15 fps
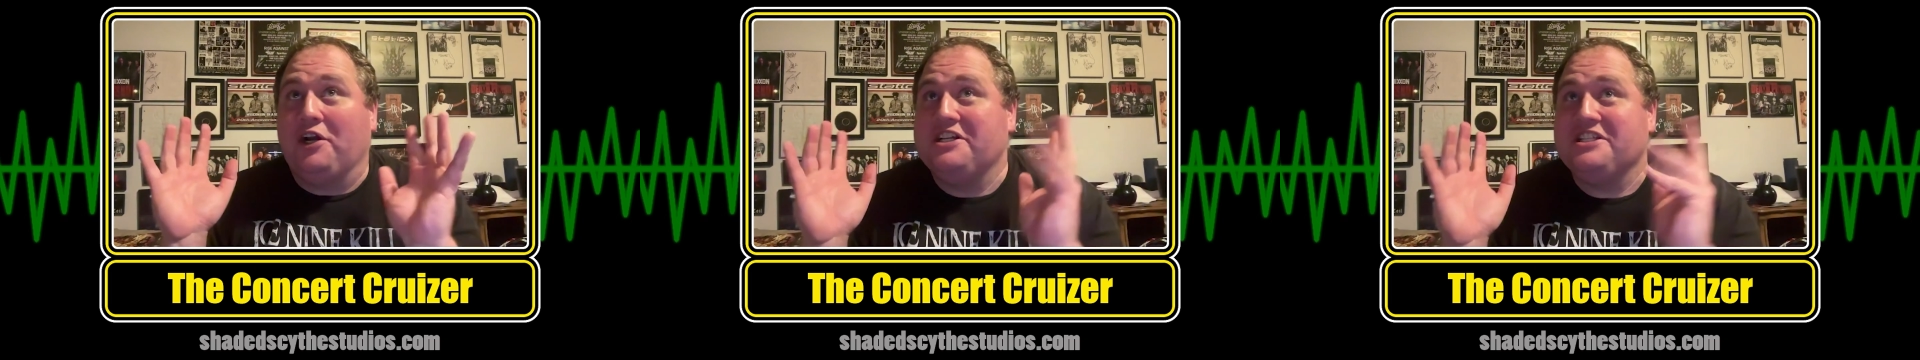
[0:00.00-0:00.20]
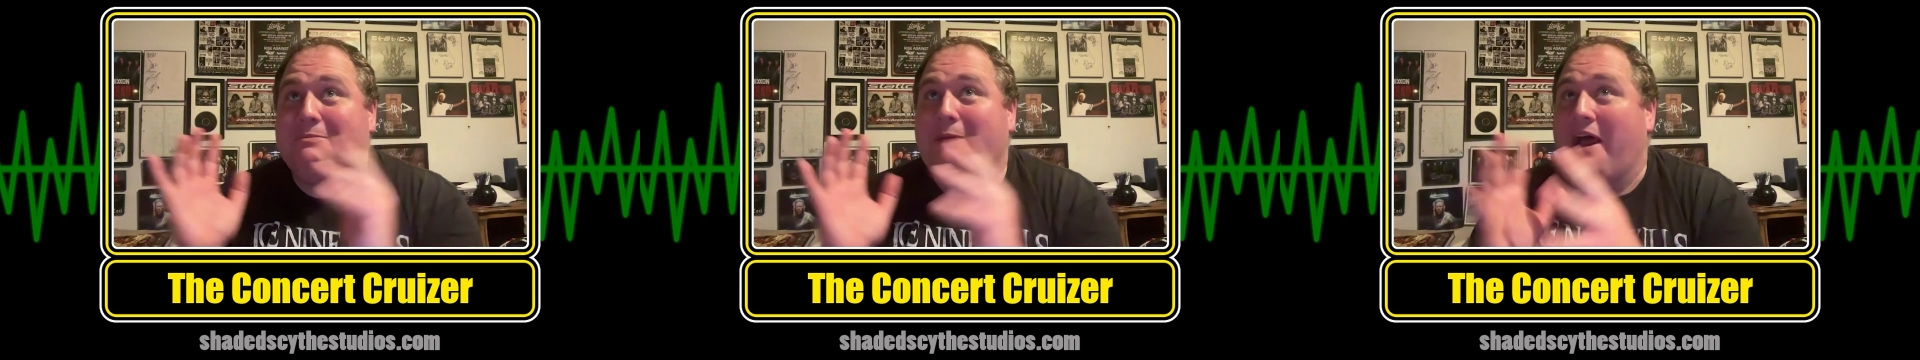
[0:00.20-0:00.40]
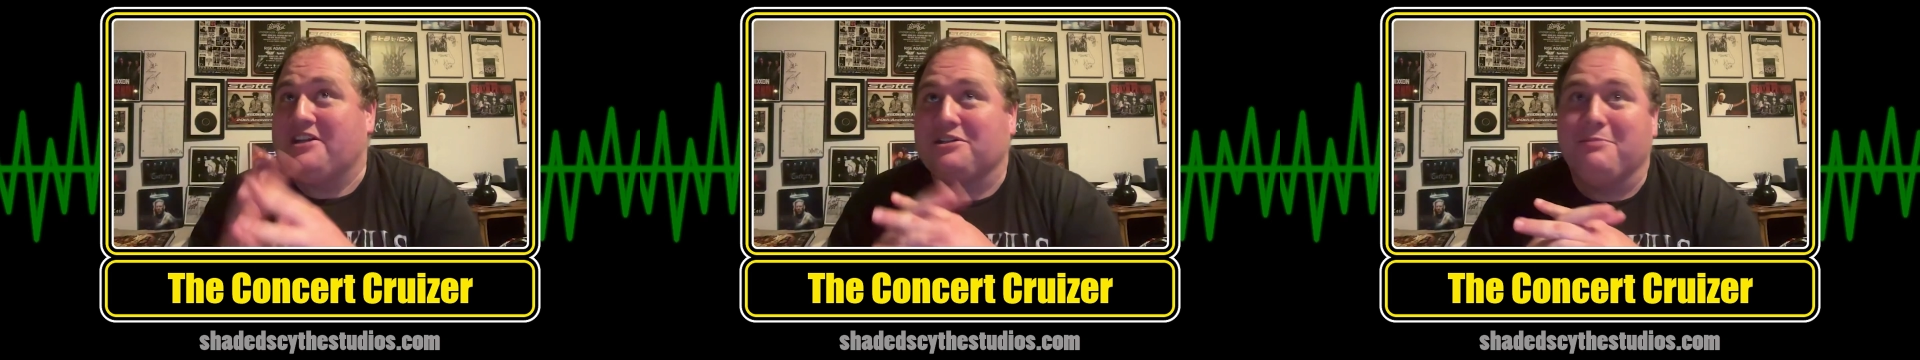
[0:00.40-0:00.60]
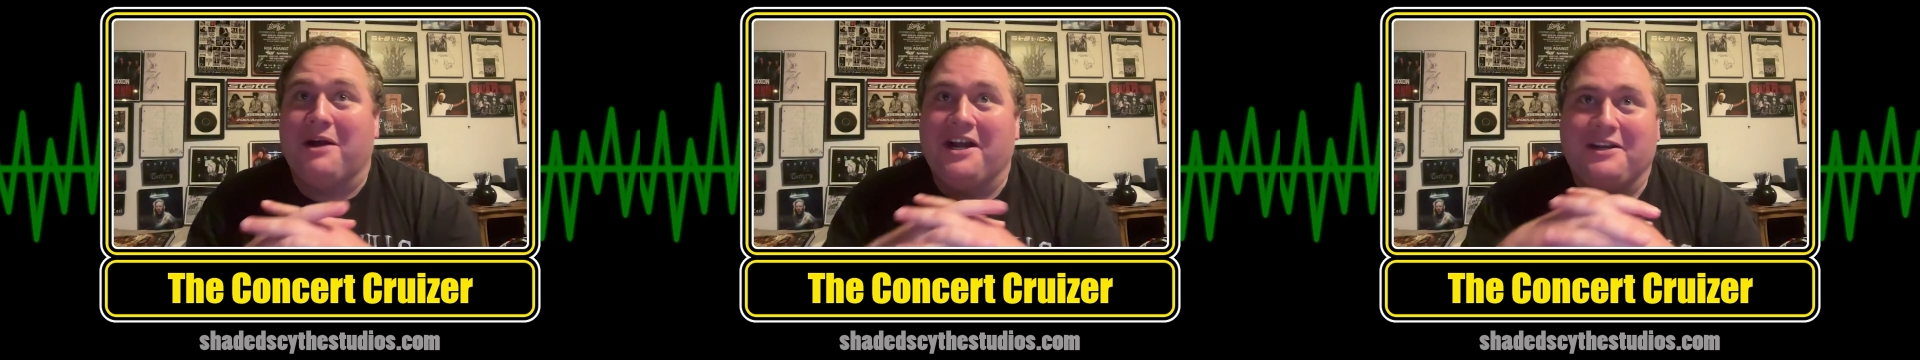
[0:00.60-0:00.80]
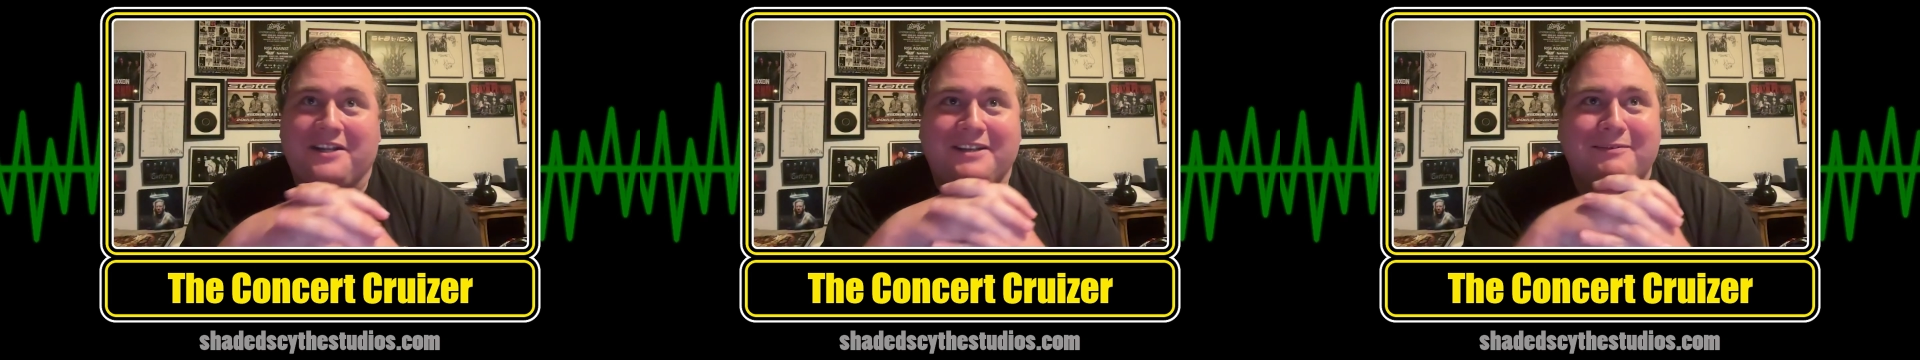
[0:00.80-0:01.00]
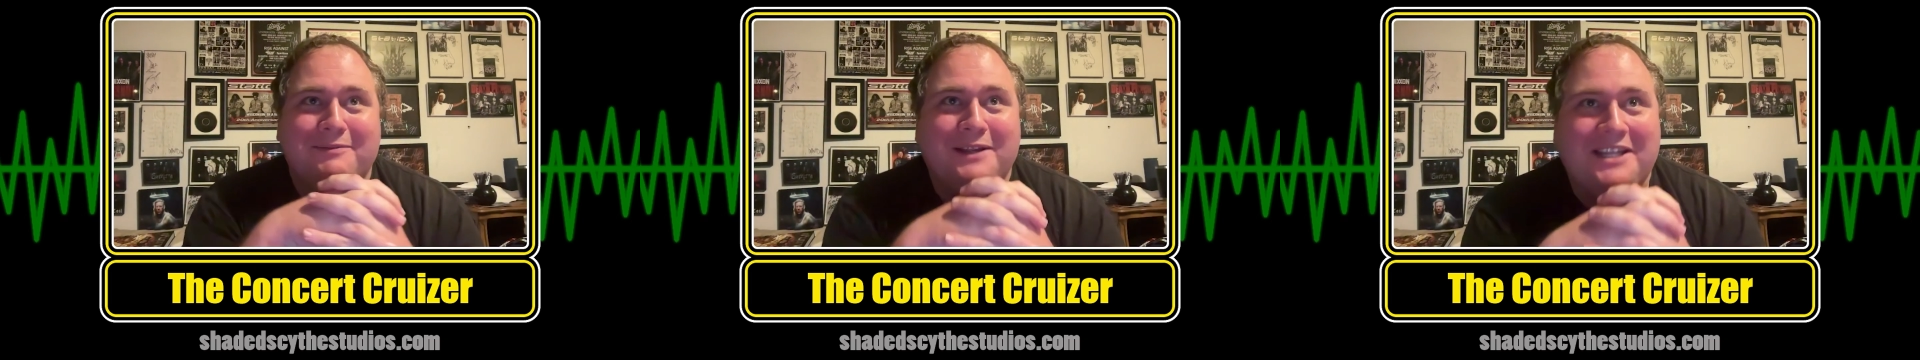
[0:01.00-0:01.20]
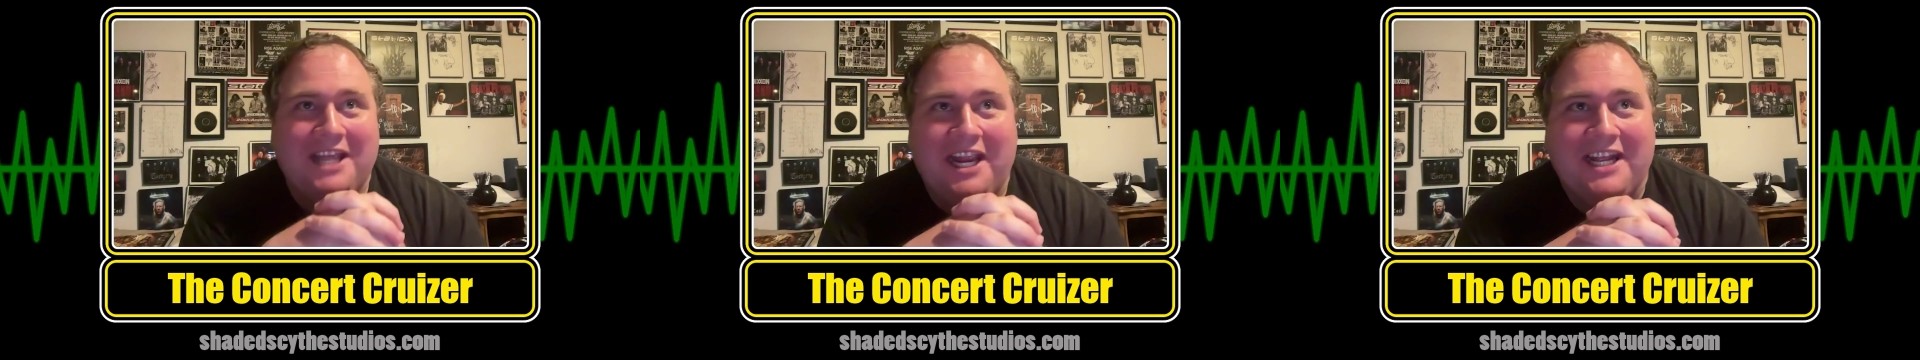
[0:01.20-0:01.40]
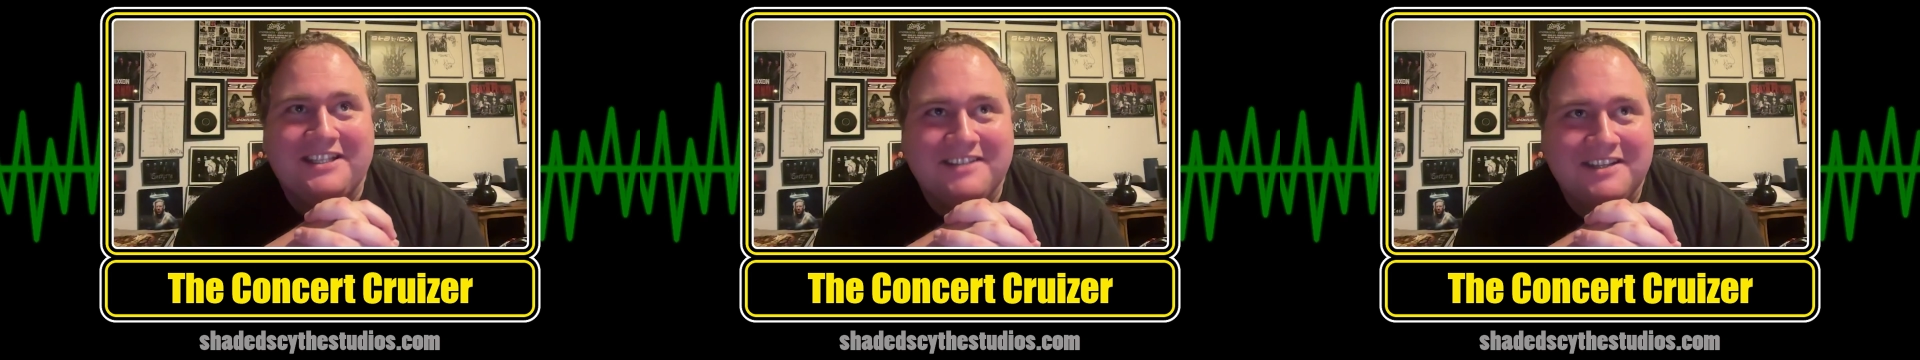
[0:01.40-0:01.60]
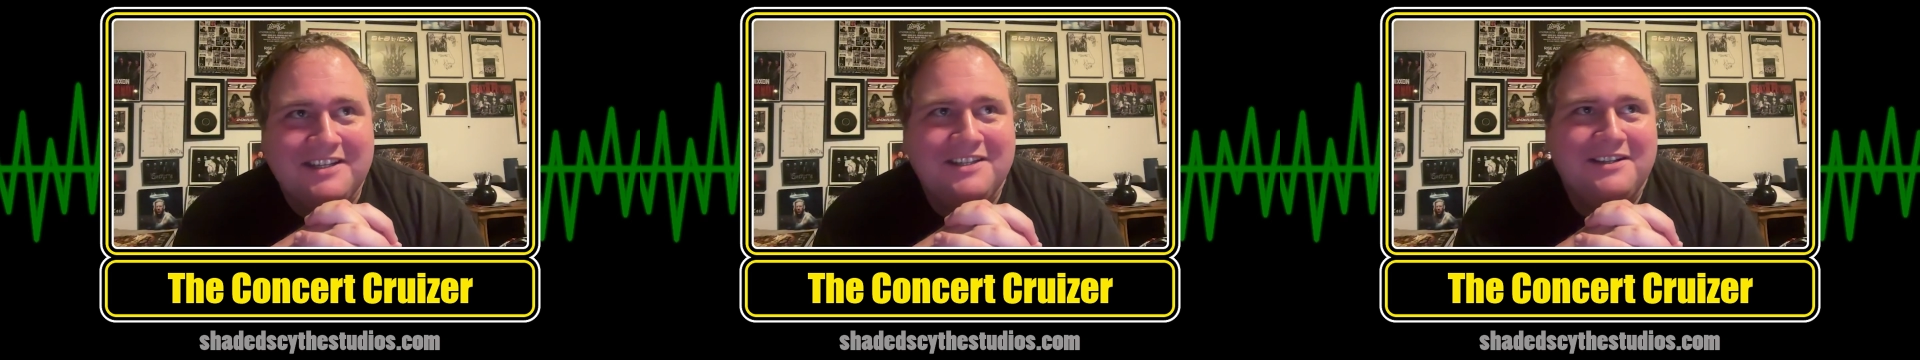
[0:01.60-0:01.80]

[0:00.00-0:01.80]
he's the mastermind. We can't.